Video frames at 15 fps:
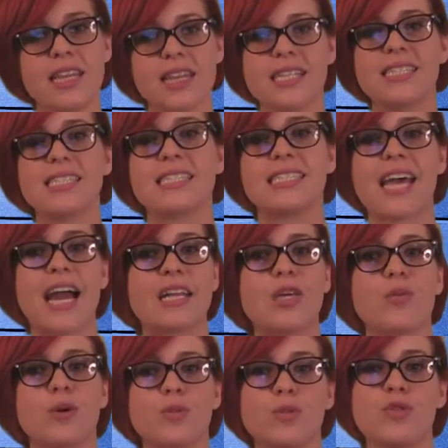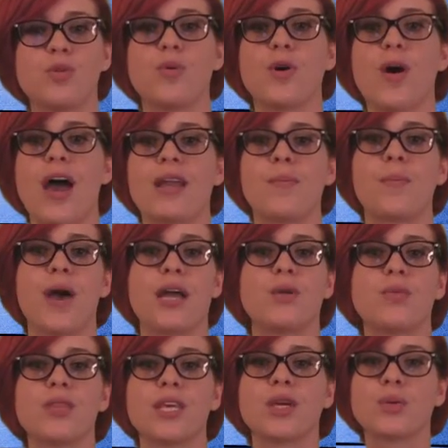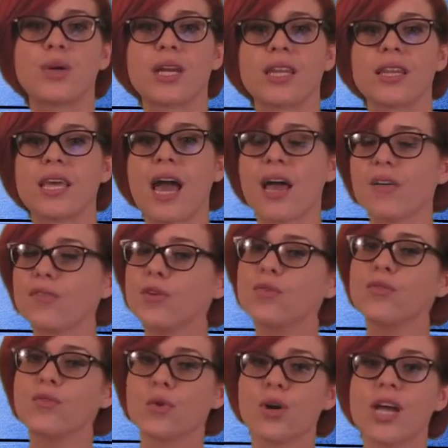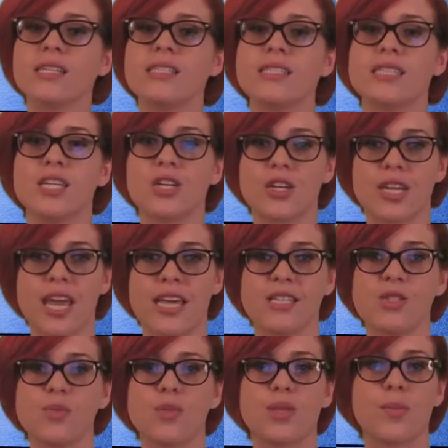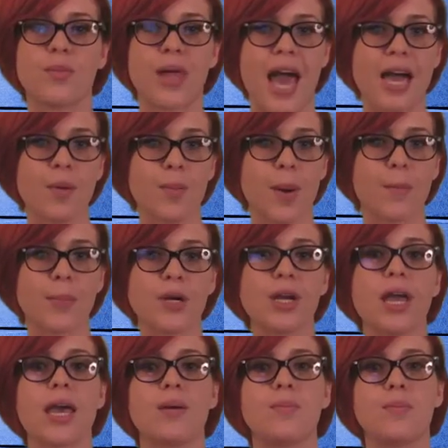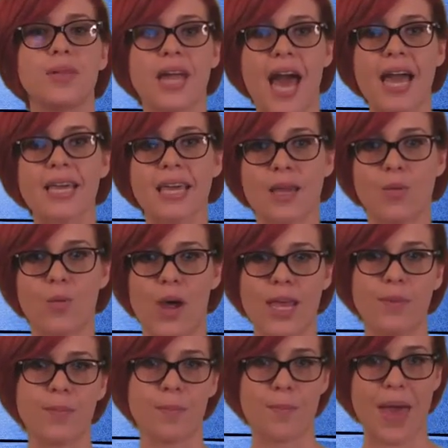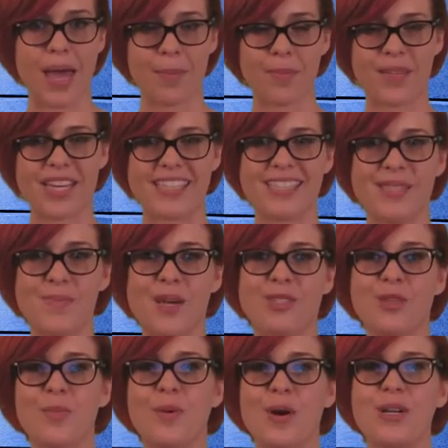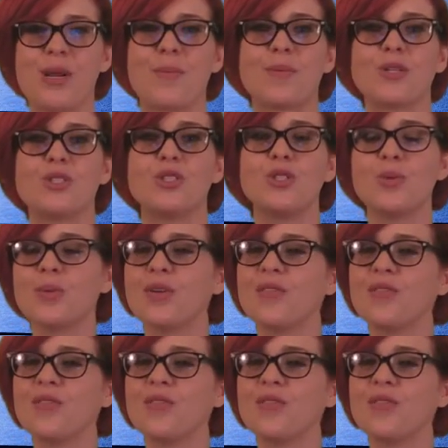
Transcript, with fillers: That's exactly what Musubo had in mind when they created the iPhone four S sneaker case with a black bumper and black and white backplates, Petra part number two one